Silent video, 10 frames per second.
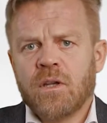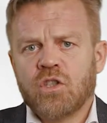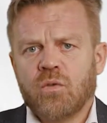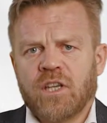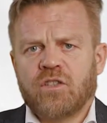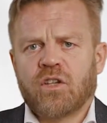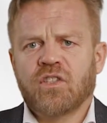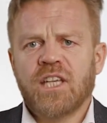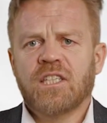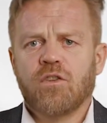So a
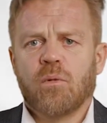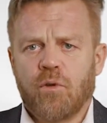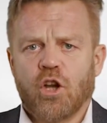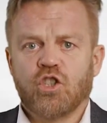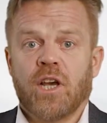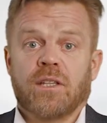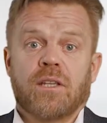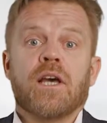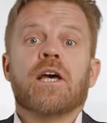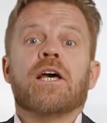successful project
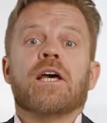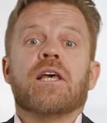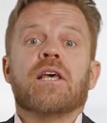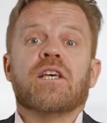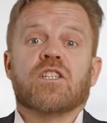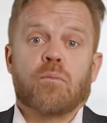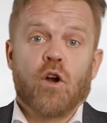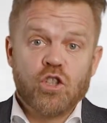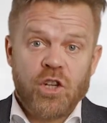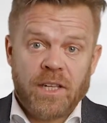is a
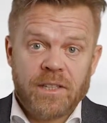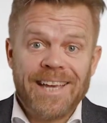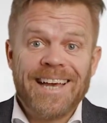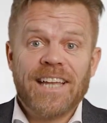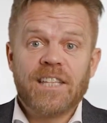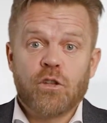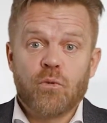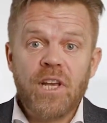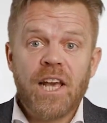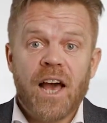project that
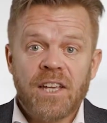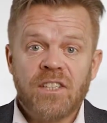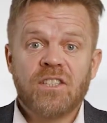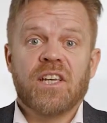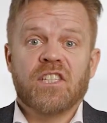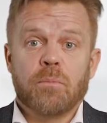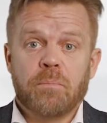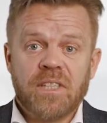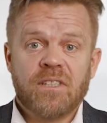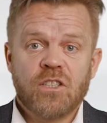realizes its
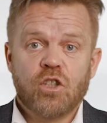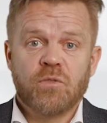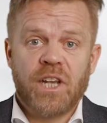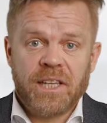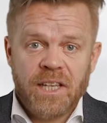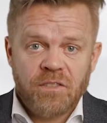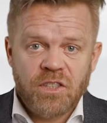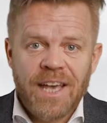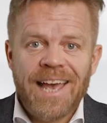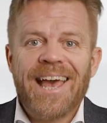business
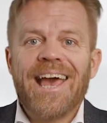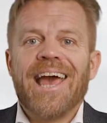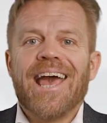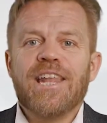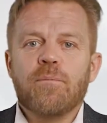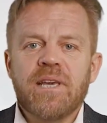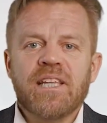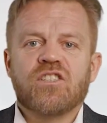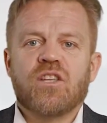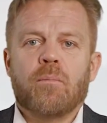objectives and
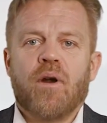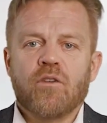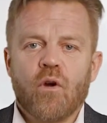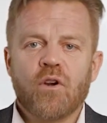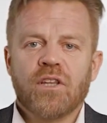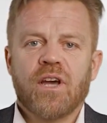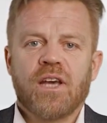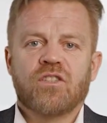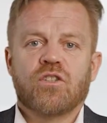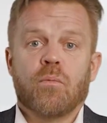meets the
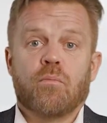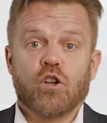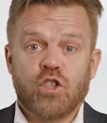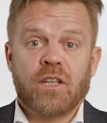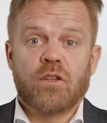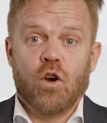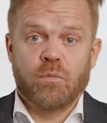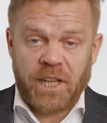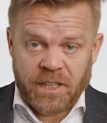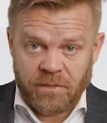prioritized project
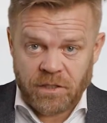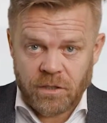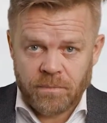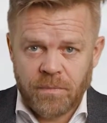objectives.